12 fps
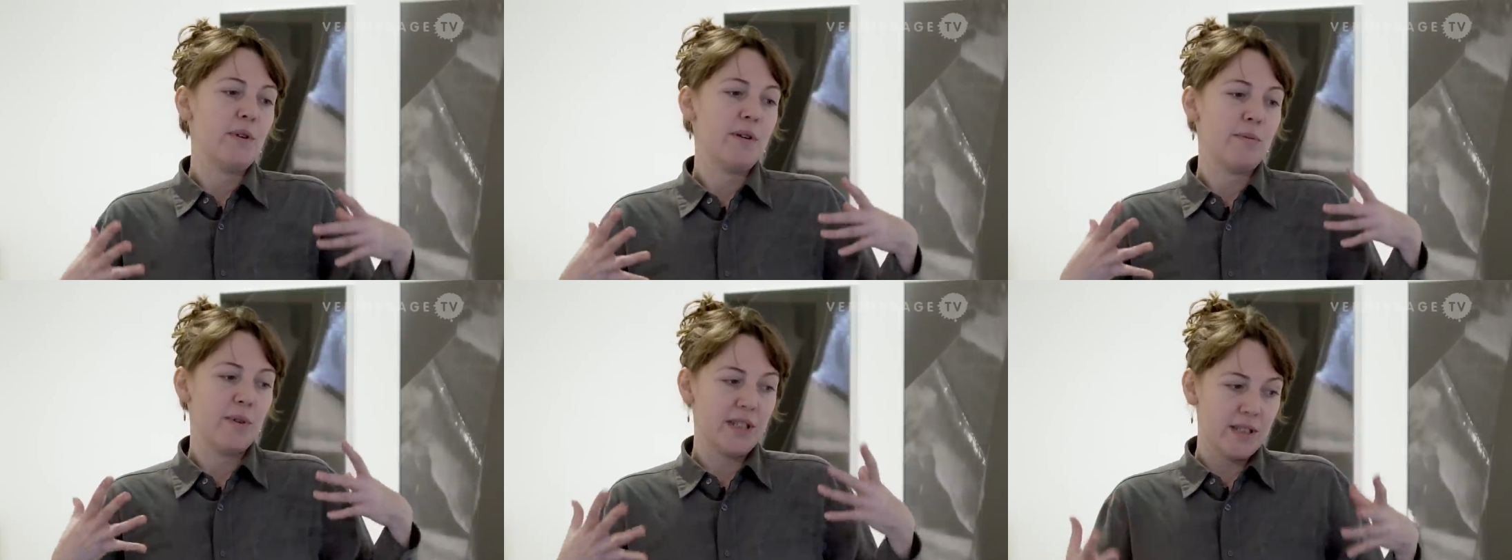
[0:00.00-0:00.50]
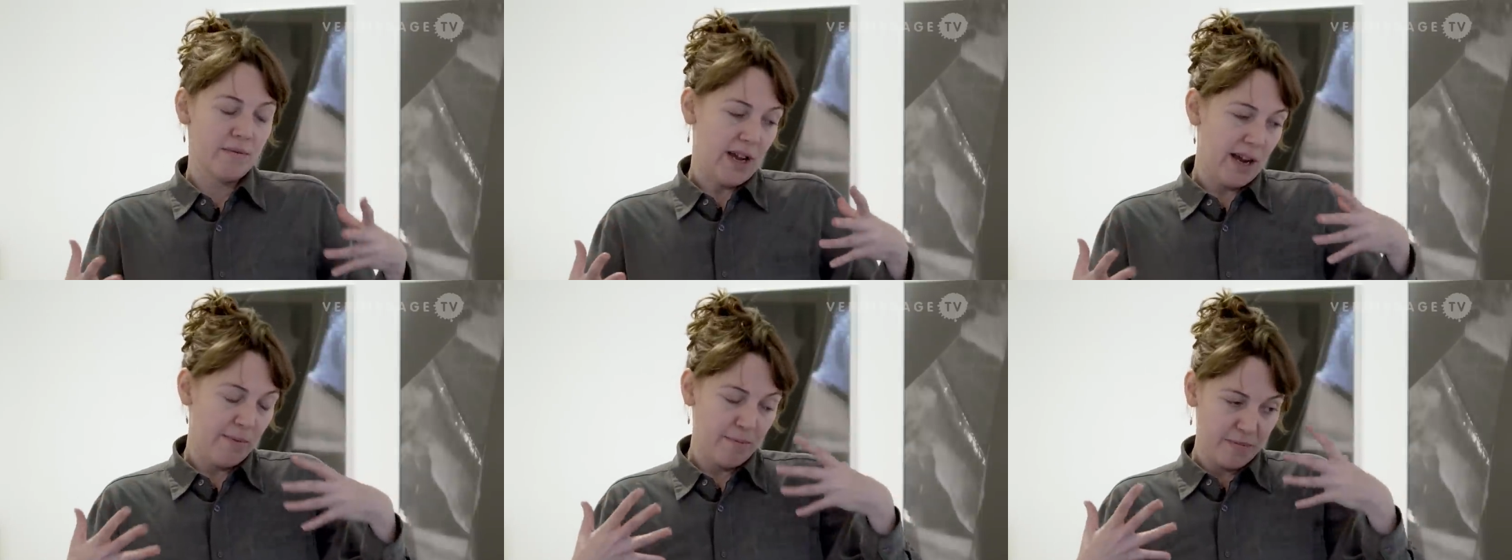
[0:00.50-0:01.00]

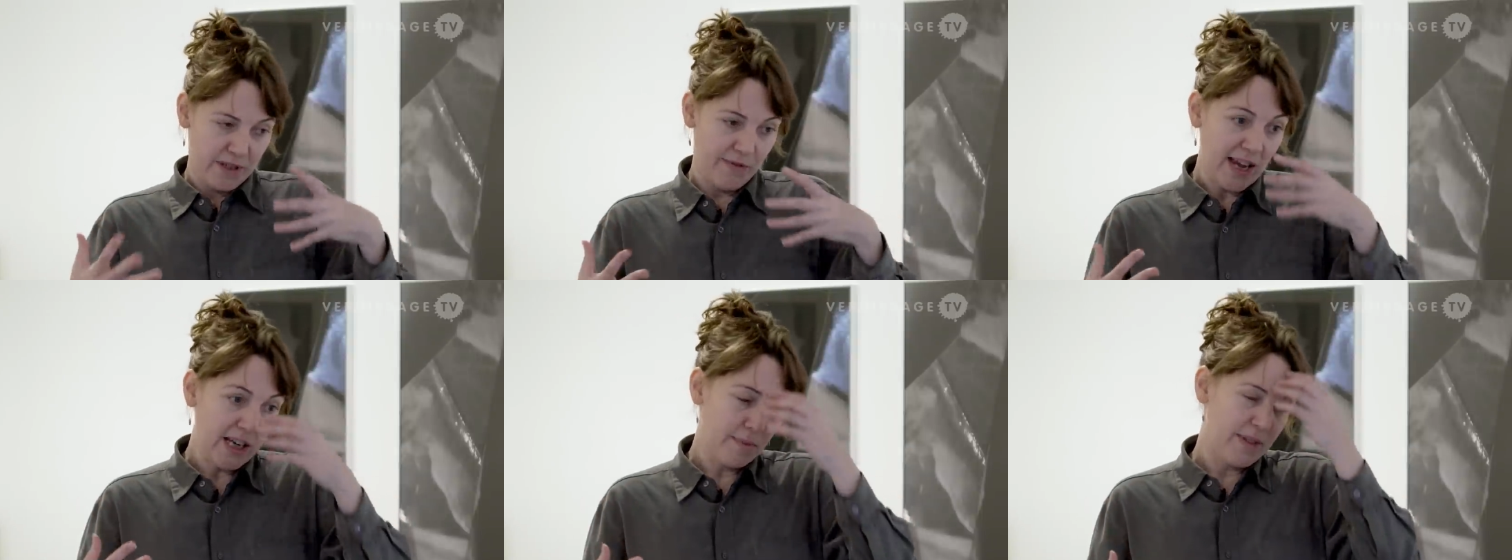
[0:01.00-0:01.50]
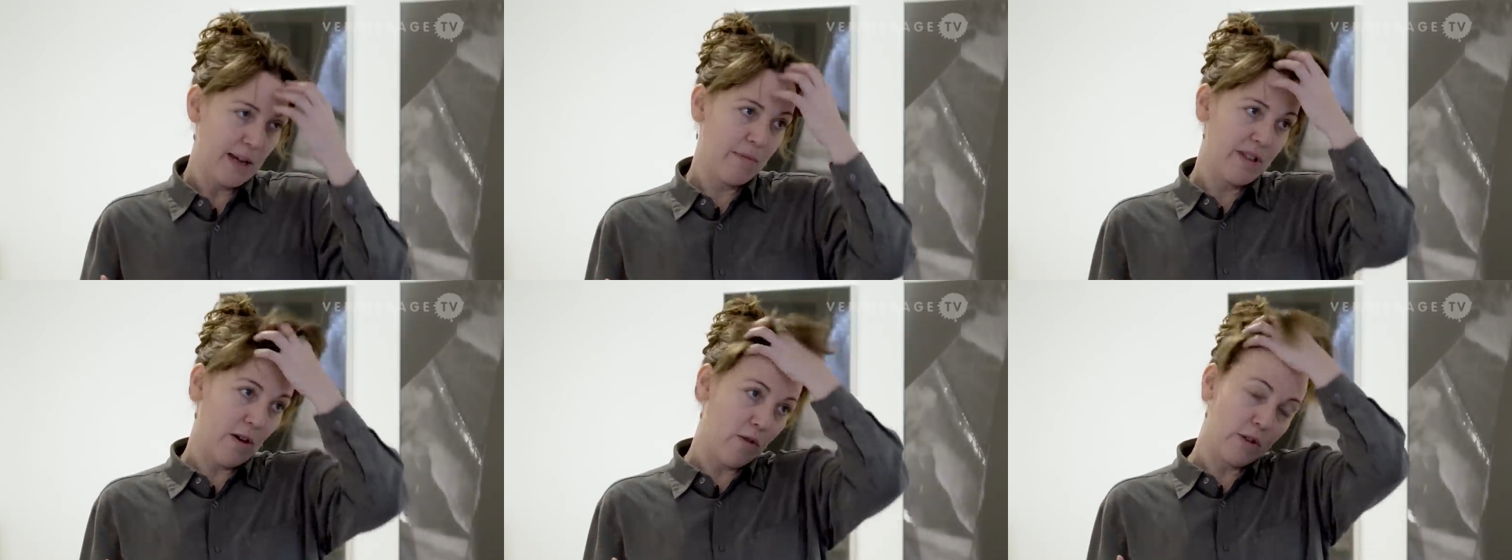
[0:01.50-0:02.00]
I developed them
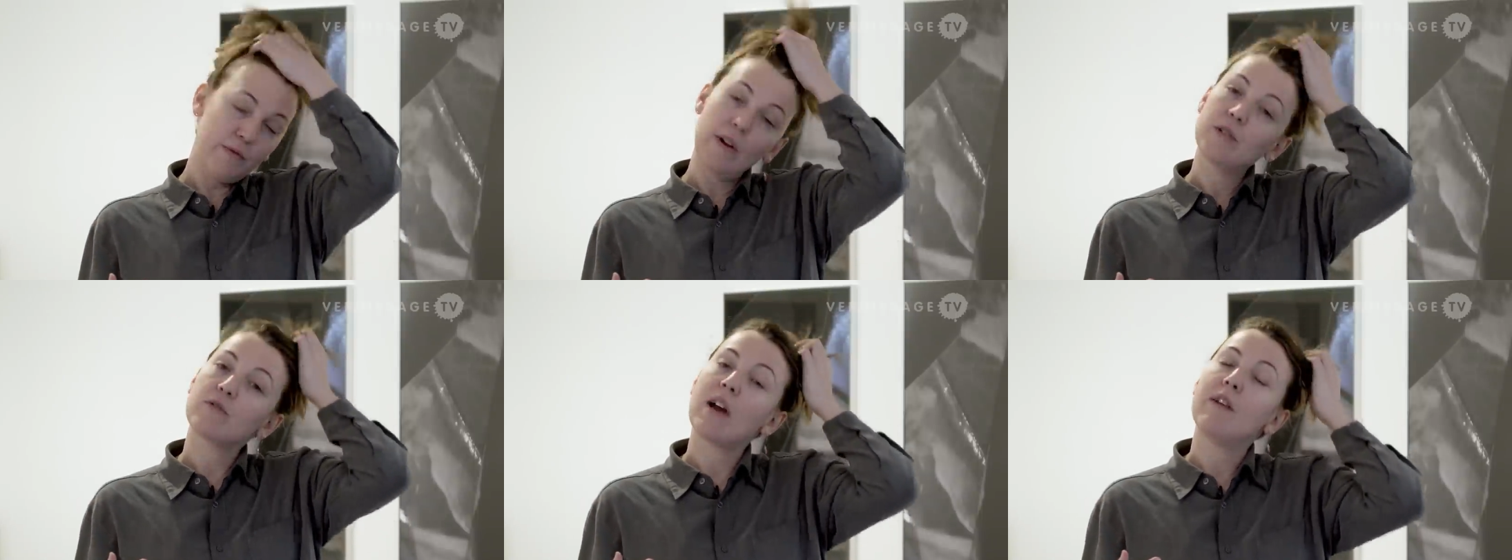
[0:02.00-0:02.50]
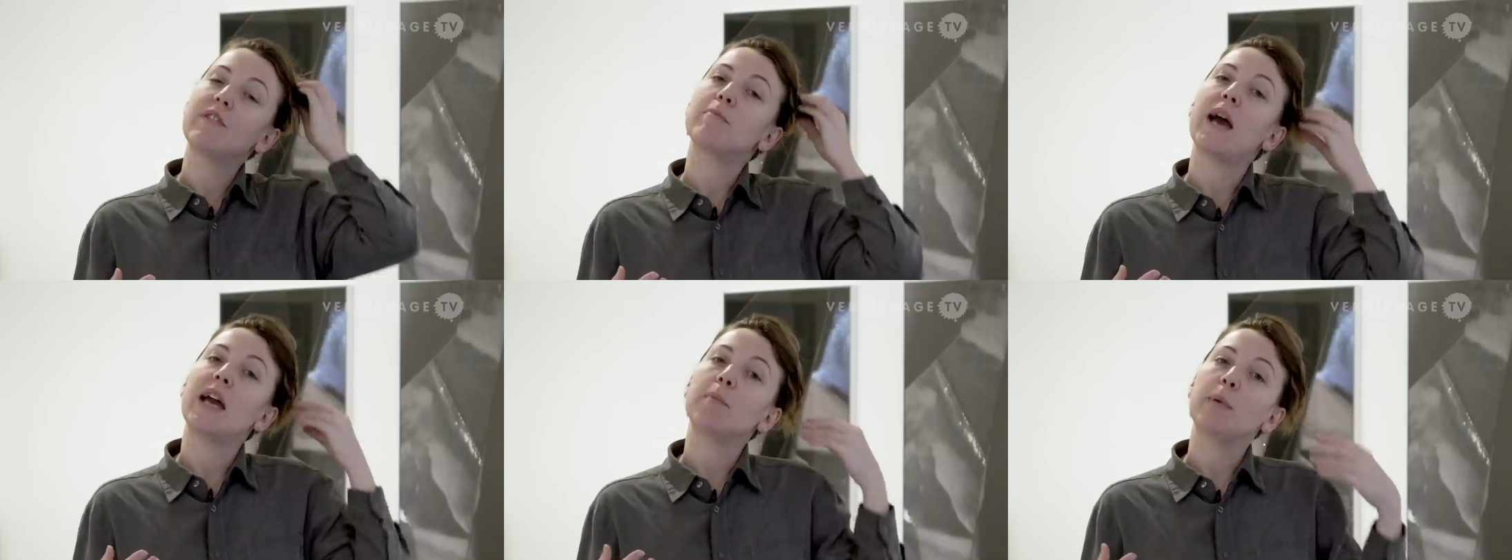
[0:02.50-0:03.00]
with old
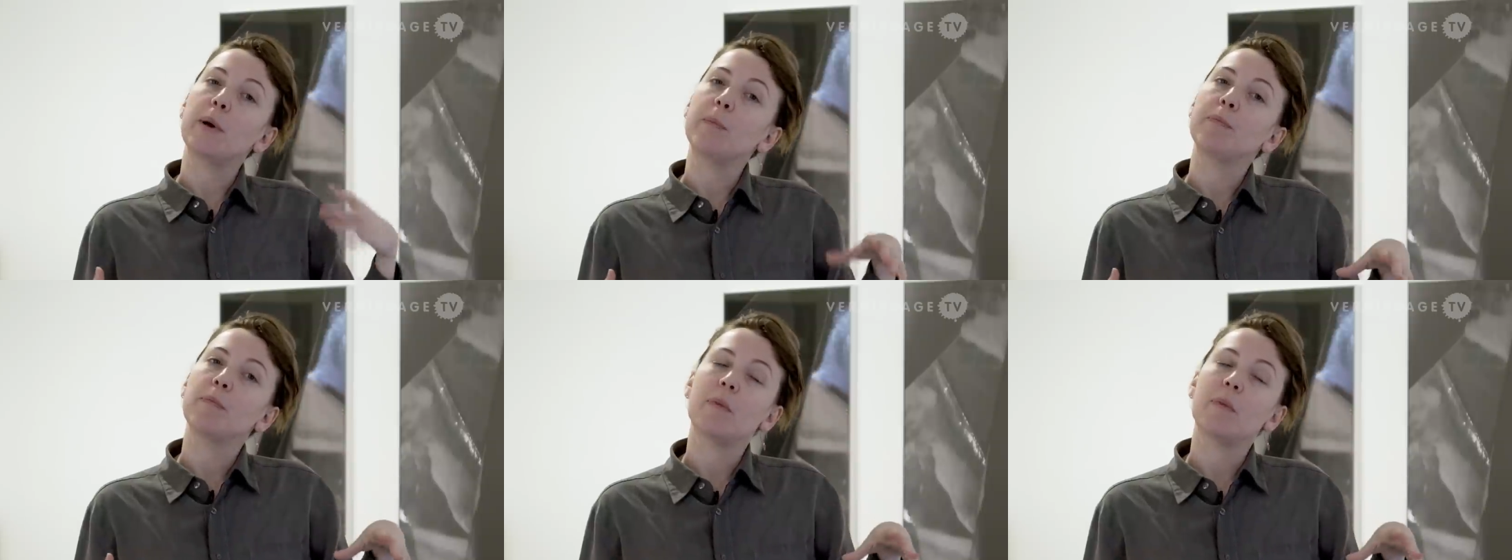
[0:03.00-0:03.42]
photographic paper.